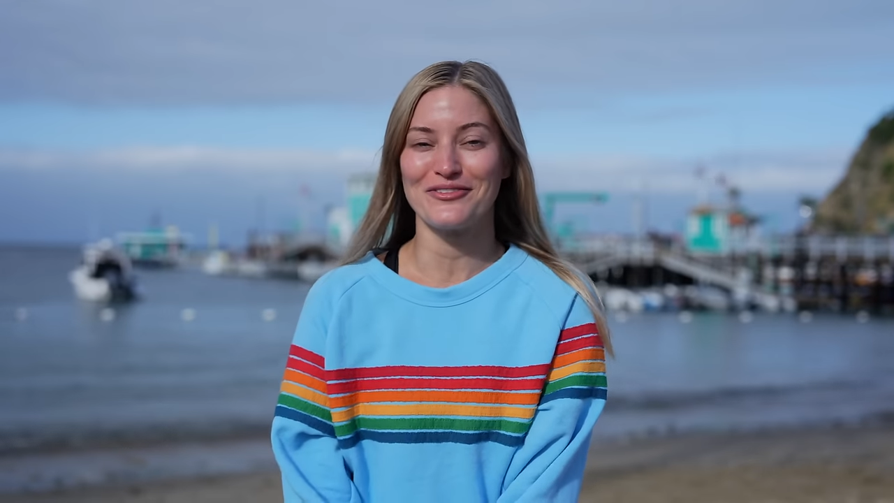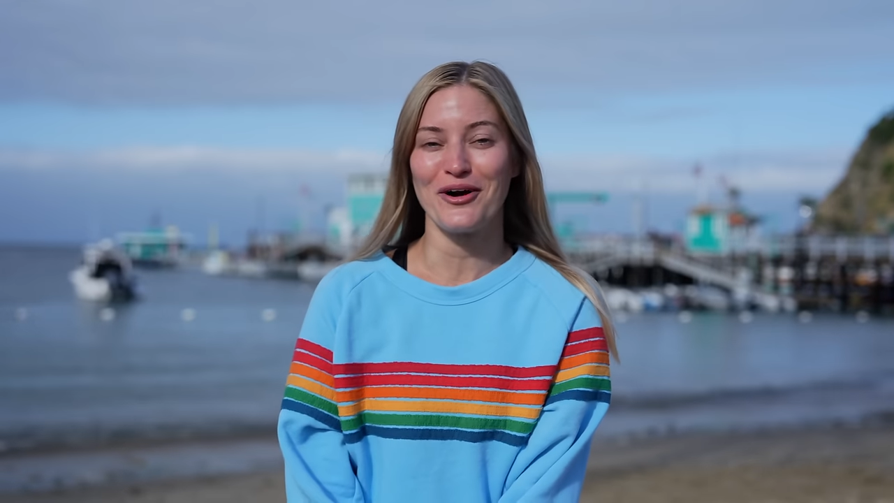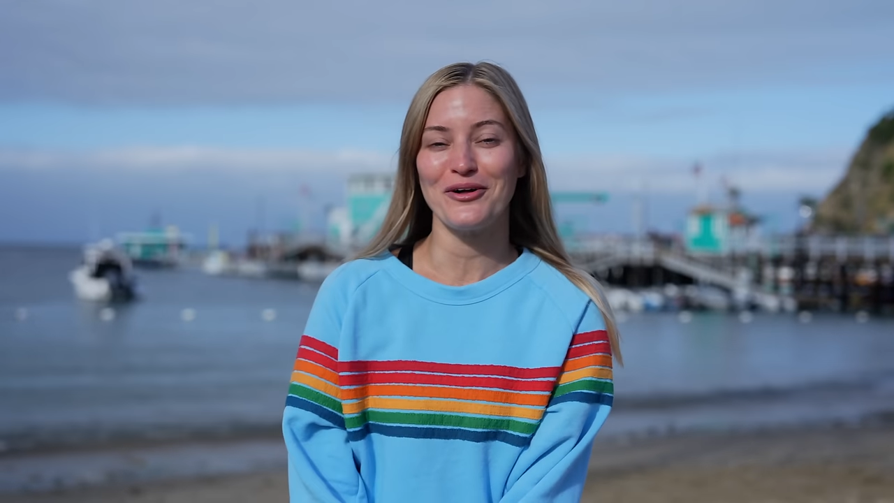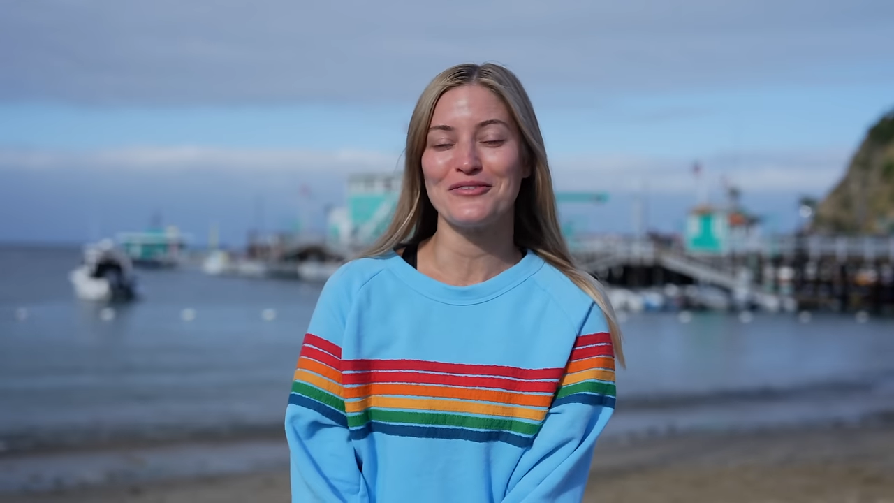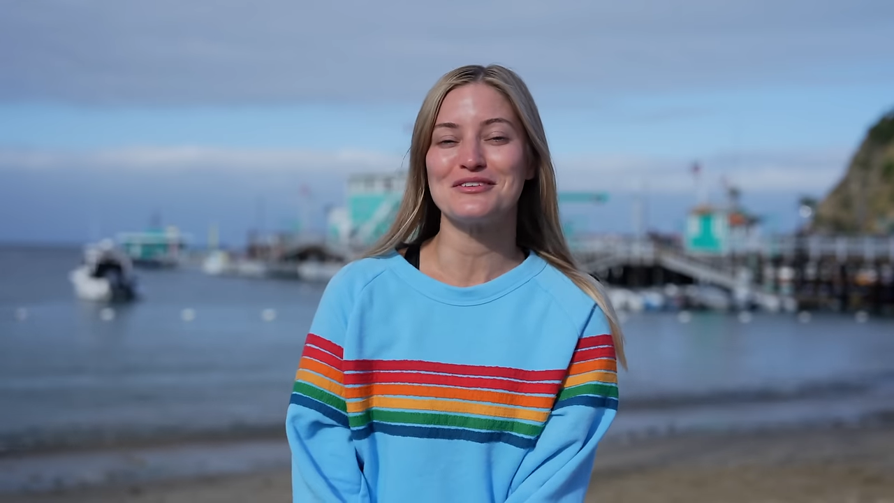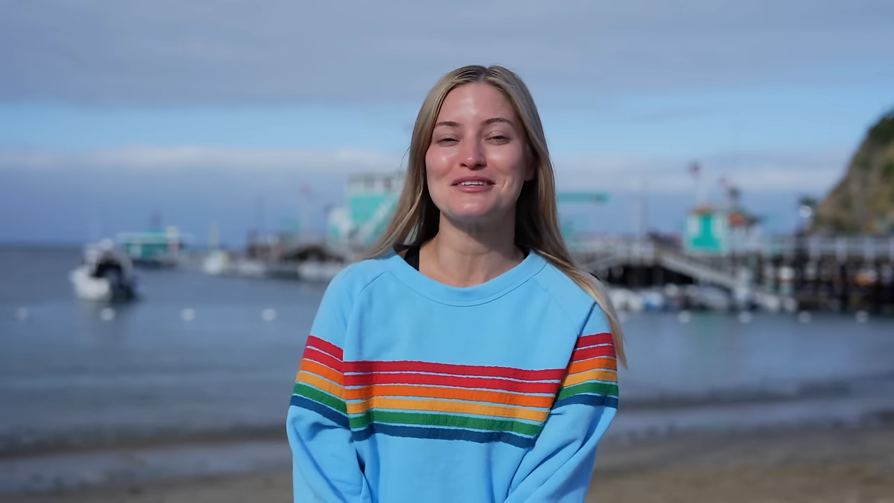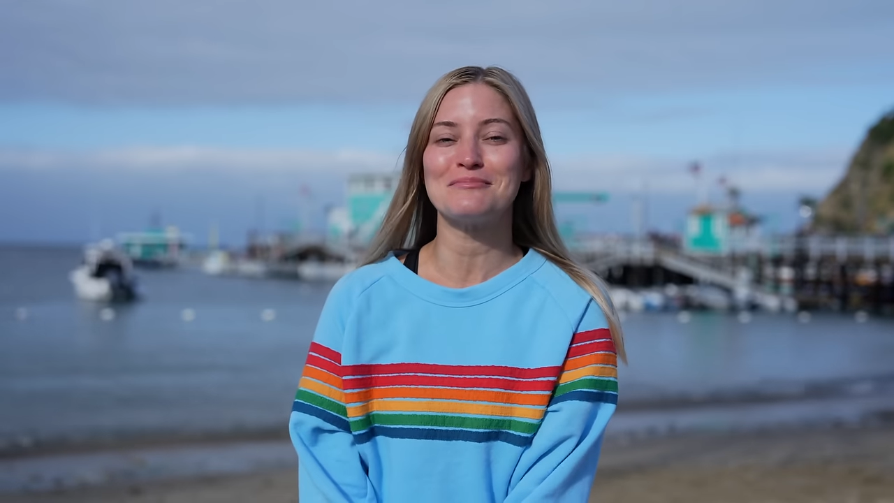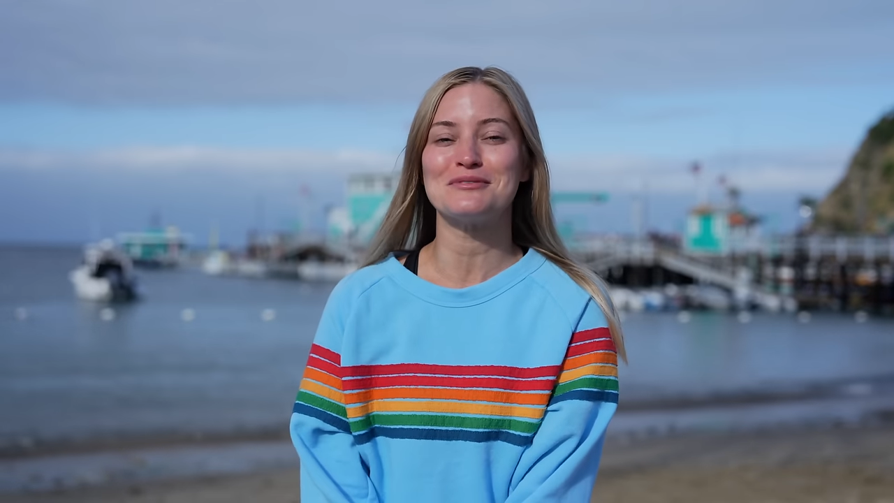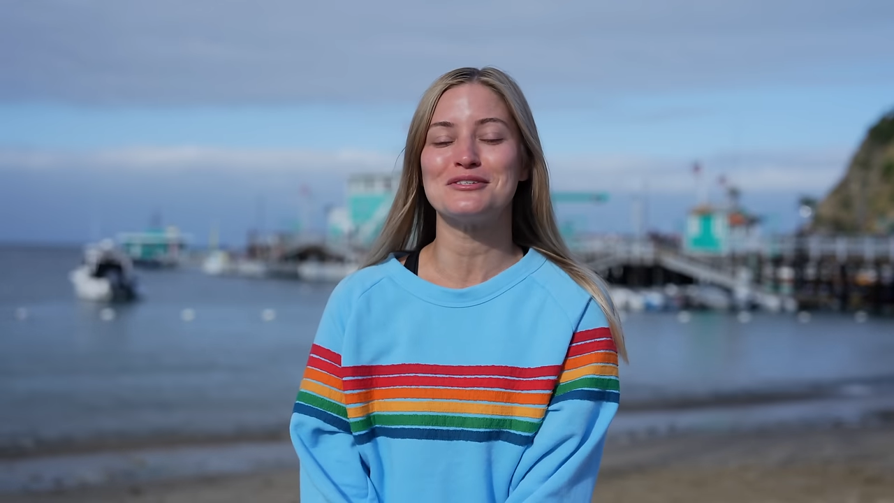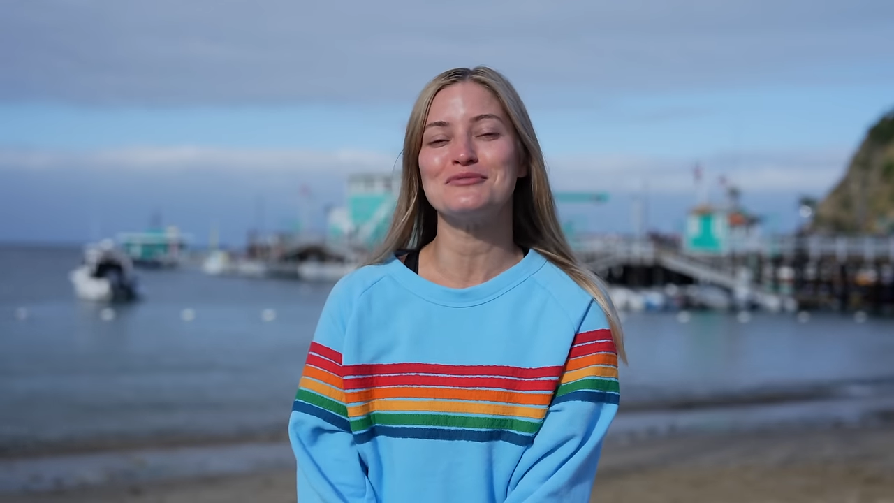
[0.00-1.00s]
for all of the
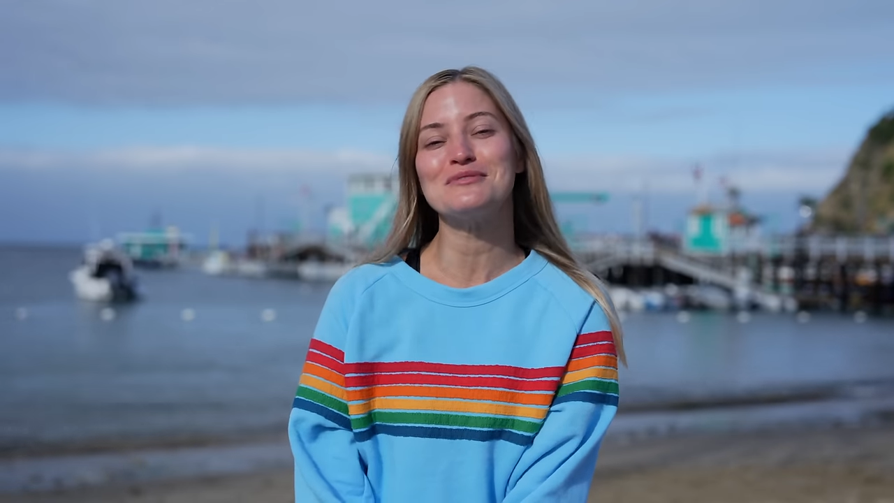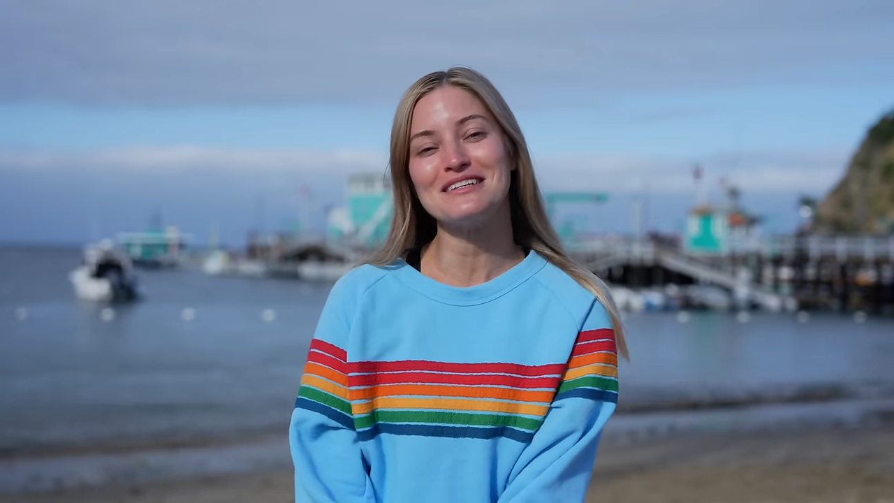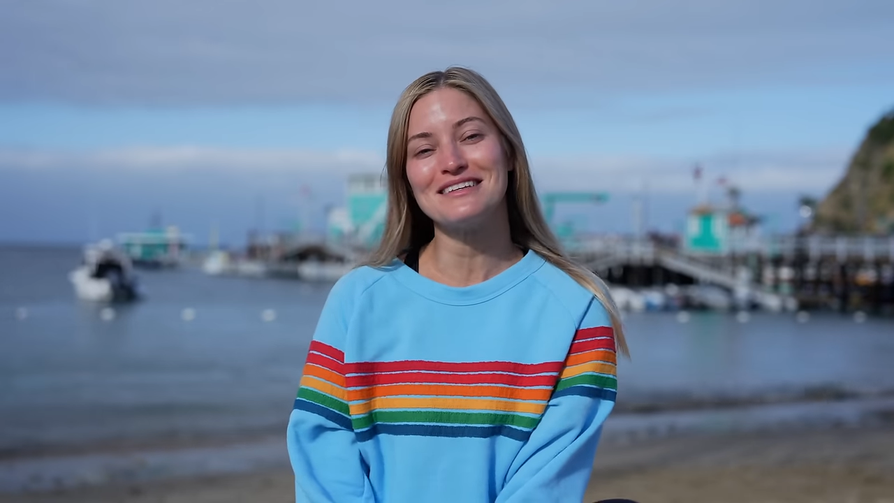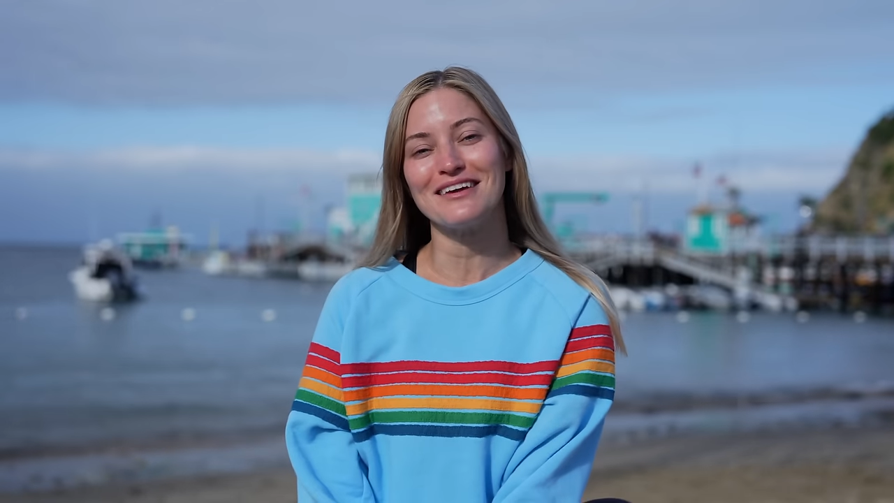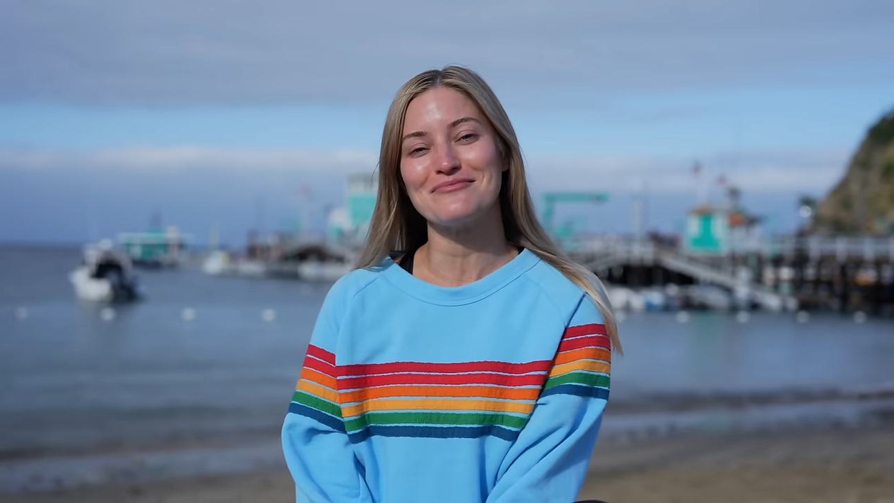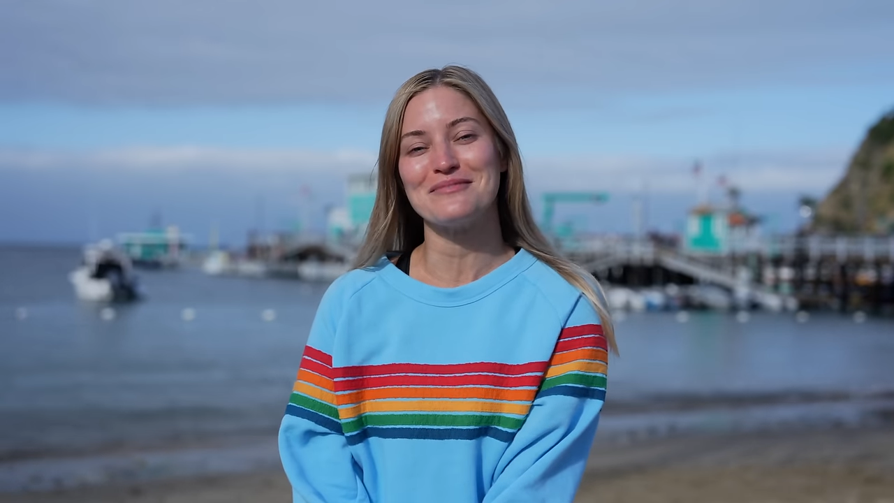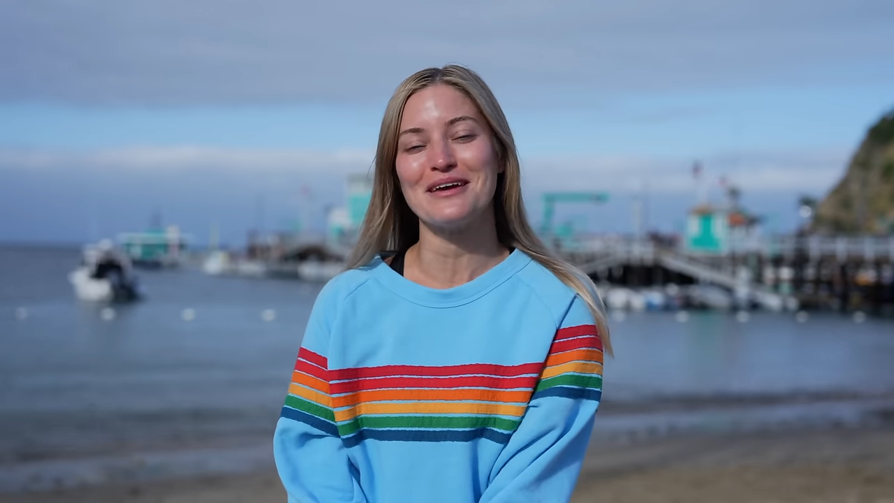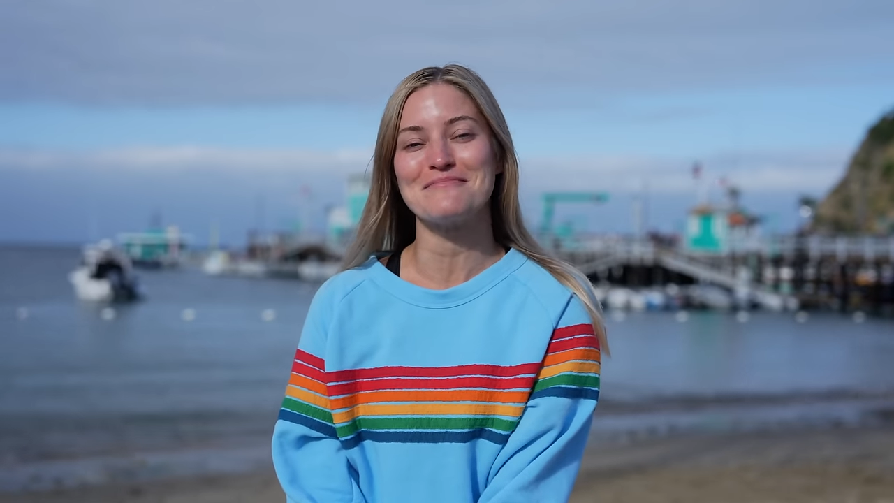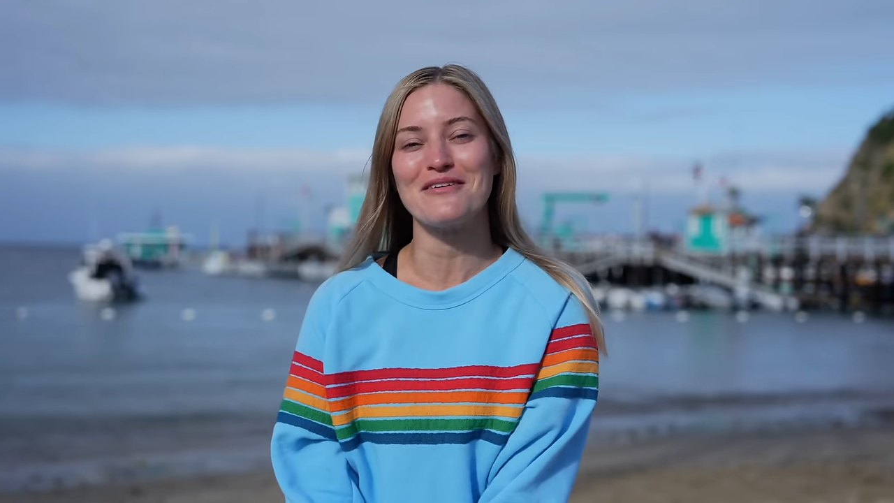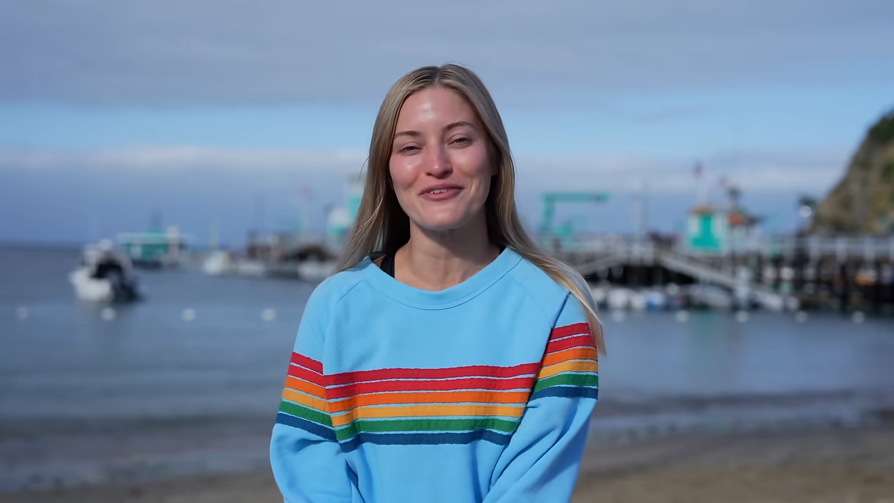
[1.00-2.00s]
tips that you did give me
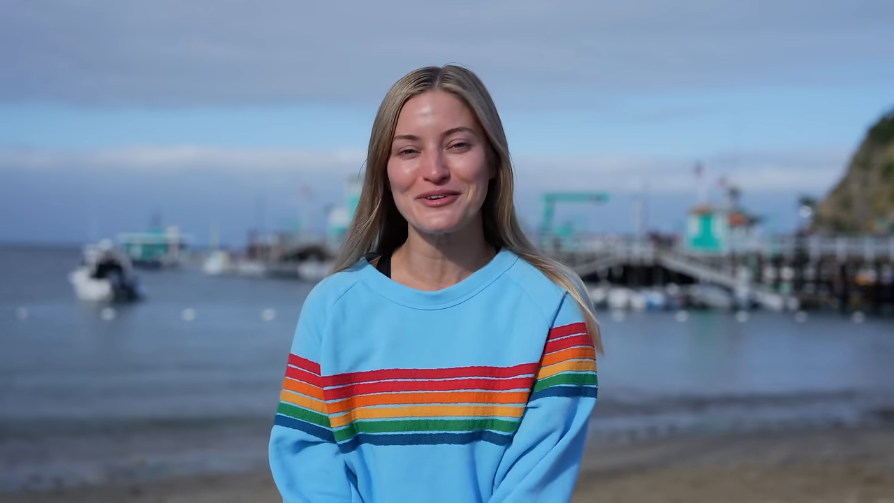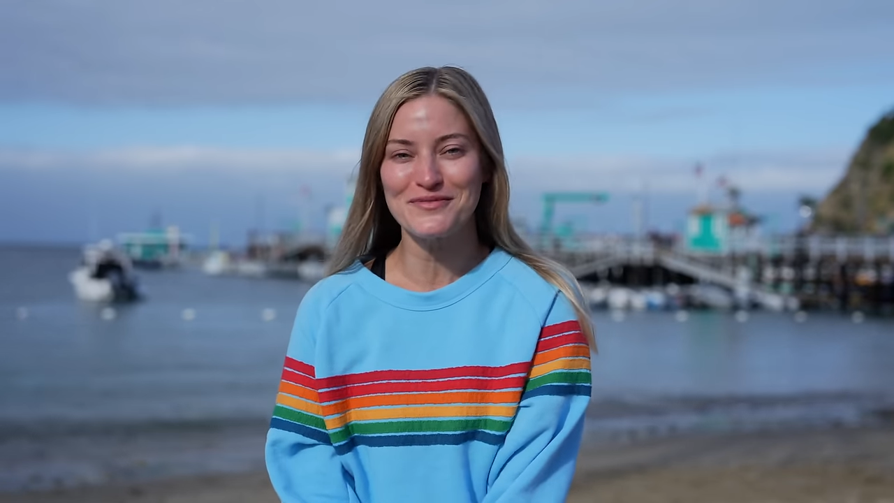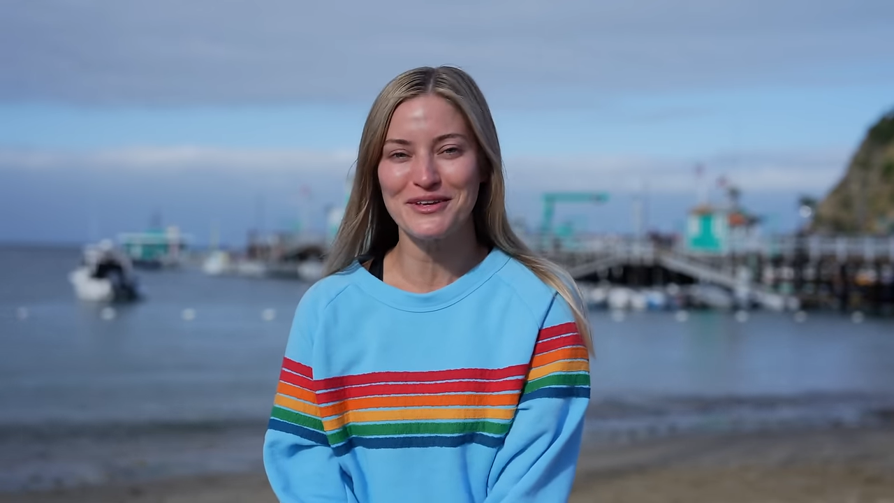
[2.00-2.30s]
in my first